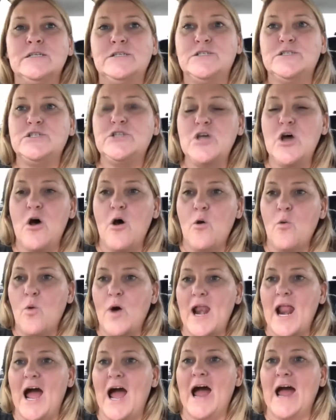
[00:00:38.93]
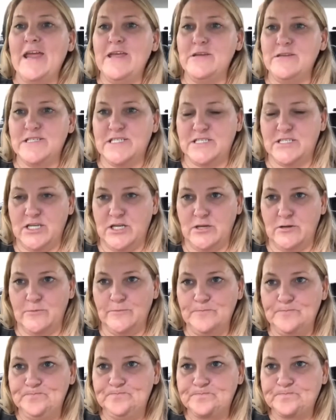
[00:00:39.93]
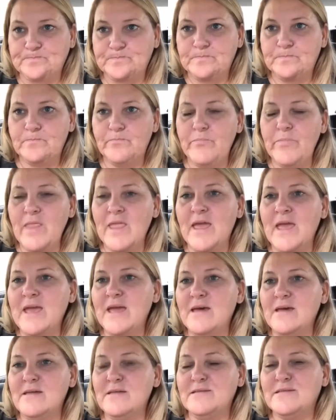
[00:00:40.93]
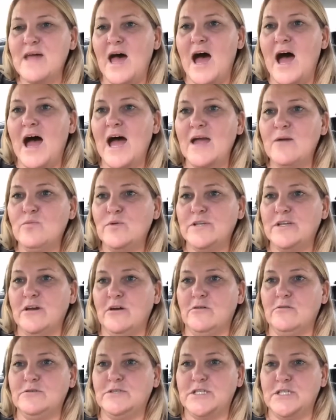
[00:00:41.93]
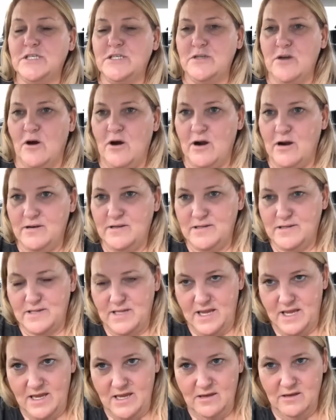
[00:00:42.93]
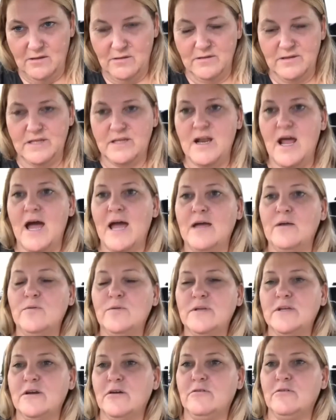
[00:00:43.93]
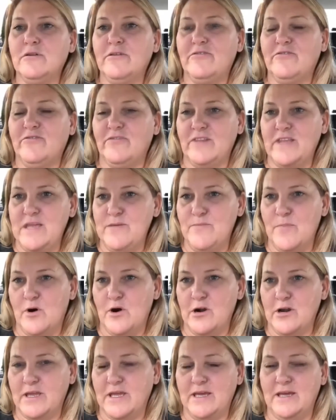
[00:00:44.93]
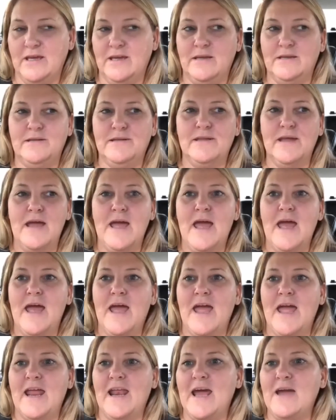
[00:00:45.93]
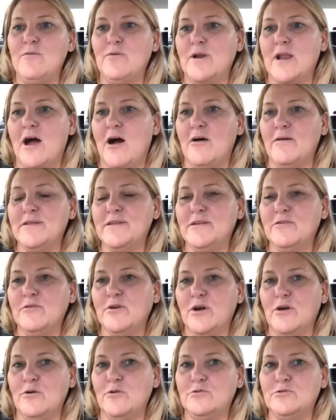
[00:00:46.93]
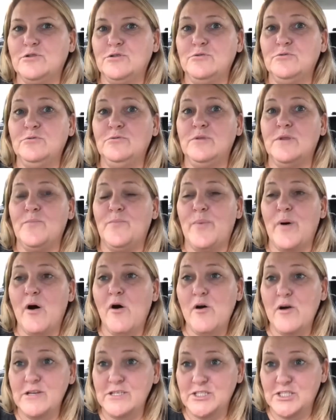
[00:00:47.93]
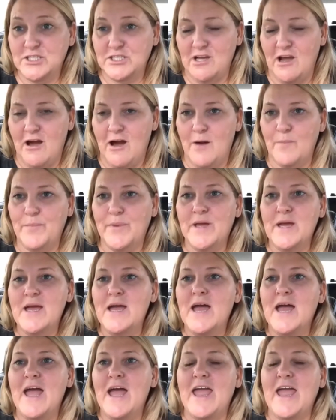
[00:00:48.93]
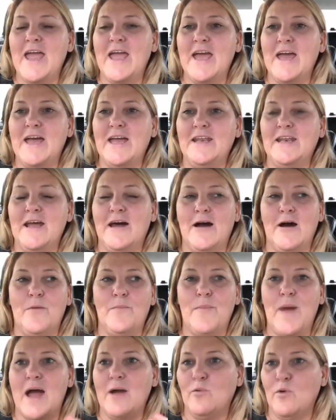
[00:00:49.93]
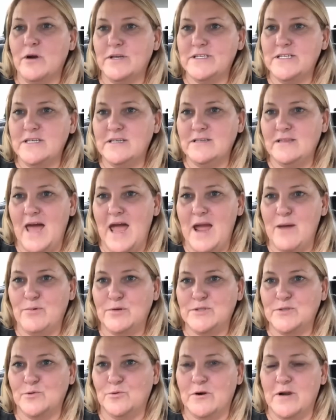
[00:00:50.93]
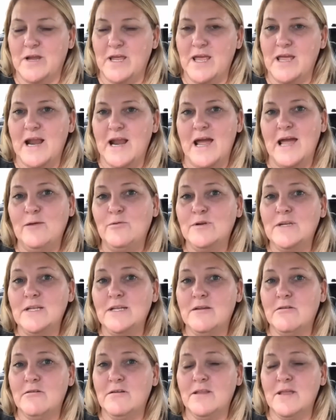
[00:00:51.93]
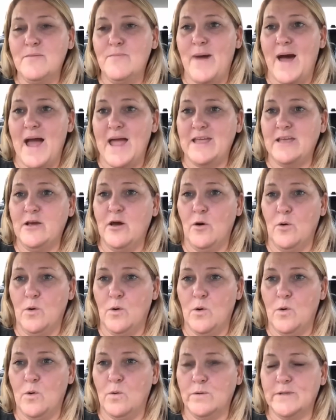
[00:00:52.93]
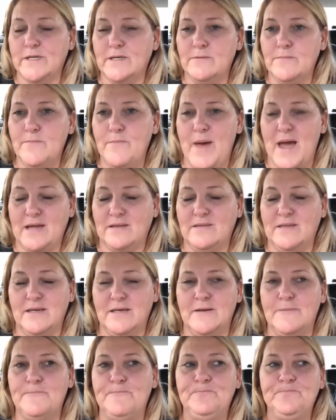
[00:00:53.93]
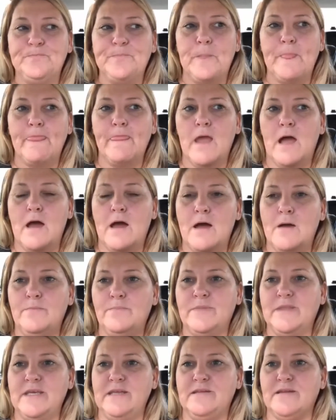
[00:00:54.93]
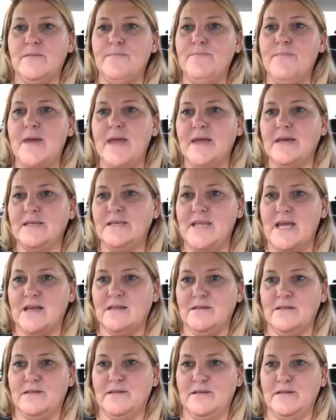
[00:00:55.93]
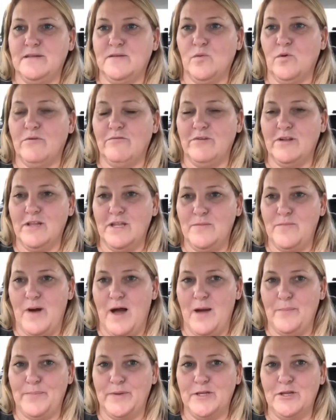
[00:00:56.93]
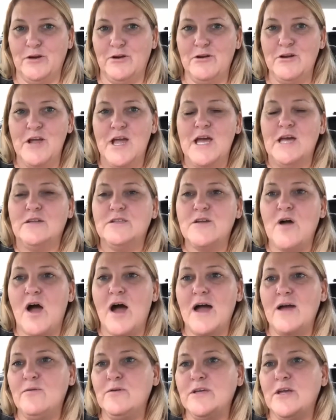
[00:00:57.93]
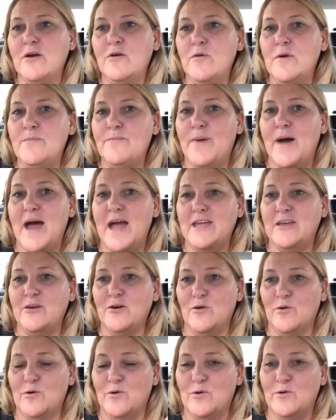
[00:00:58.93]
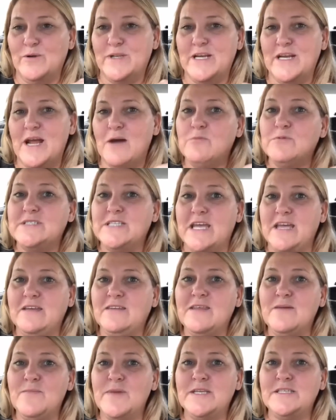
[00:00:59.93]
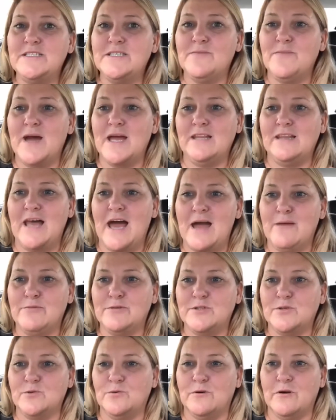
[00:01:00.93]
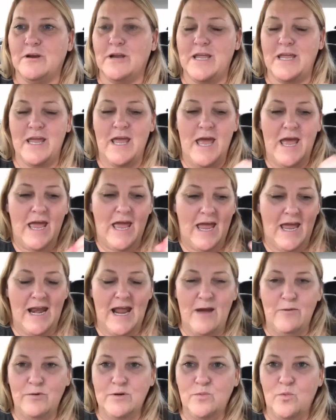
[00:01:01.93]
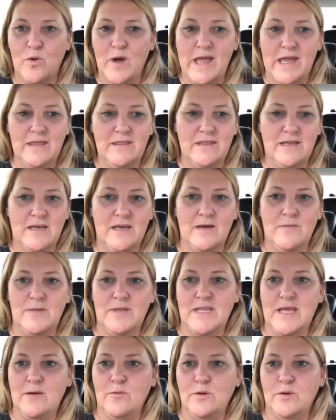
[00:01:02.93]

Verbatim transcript: So what I used to do is I would go to yard sales and I would go to flea markets and I would also go to the pawn shop. And um, I worked in a laboratory and I would literally buy gold back then um, these omega necklaces were really popular. So I would go and buy gold and I would take them into my laboratory and I would weigh them and